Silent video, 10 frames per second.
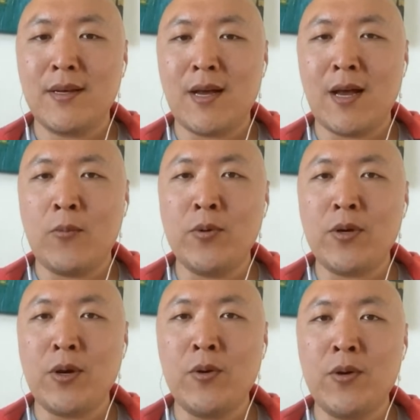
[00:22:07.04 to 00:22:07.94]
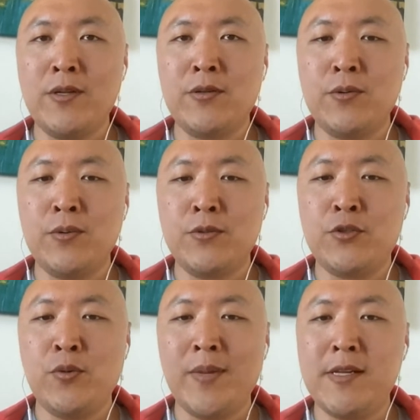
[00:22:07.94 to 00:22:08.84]
I won't go into
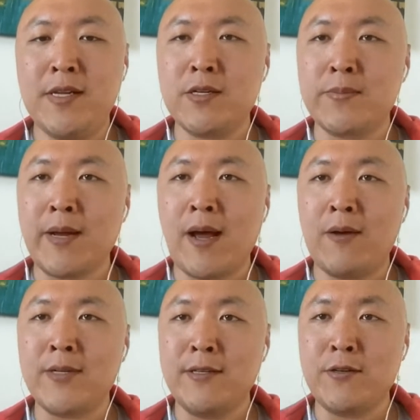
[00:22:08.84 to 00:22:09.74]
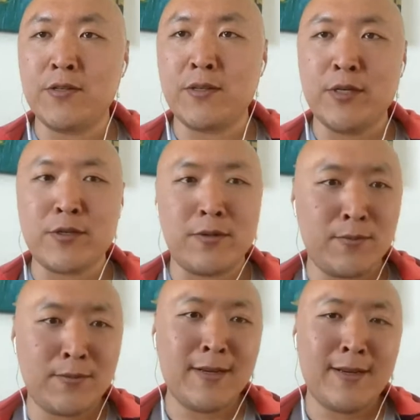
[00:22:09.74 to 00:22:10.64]
too many details about how to enter a submission.
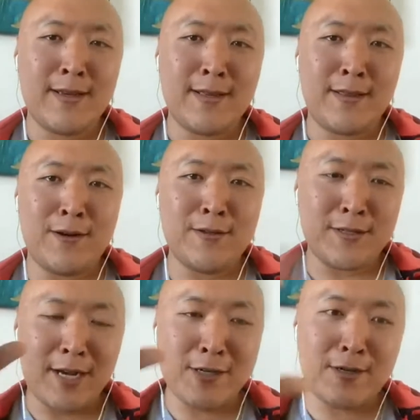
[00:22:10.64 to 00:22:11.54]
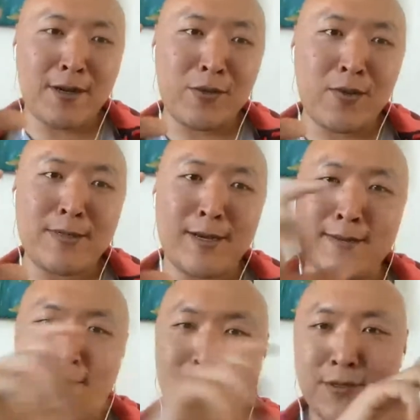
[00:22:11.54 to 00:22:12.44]
There's a section on the
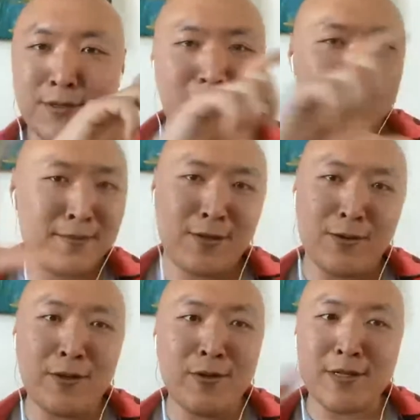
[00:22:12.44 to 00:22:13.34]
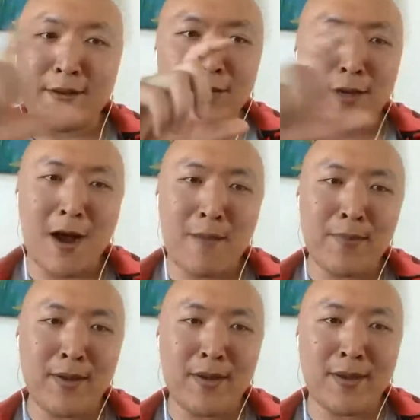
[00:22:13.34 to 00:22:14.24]
website that just like, you literally just have to
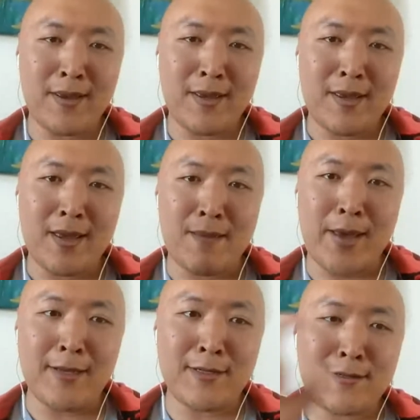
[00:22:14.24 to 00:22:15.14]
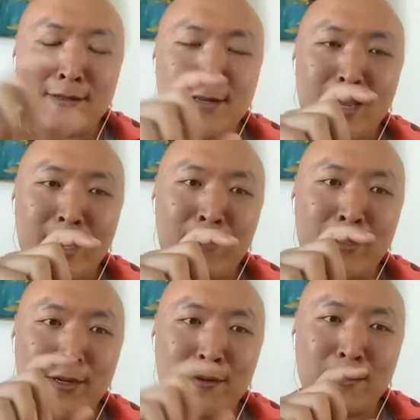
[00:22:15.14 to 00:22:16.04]
copy and paste a
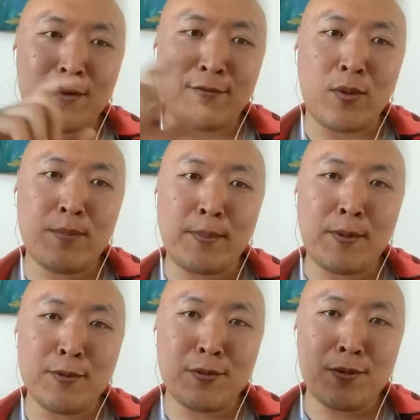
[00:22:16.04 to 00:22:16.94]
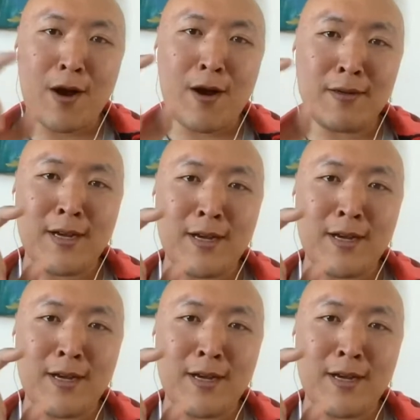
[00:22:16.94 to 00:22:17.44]
particular form proposal on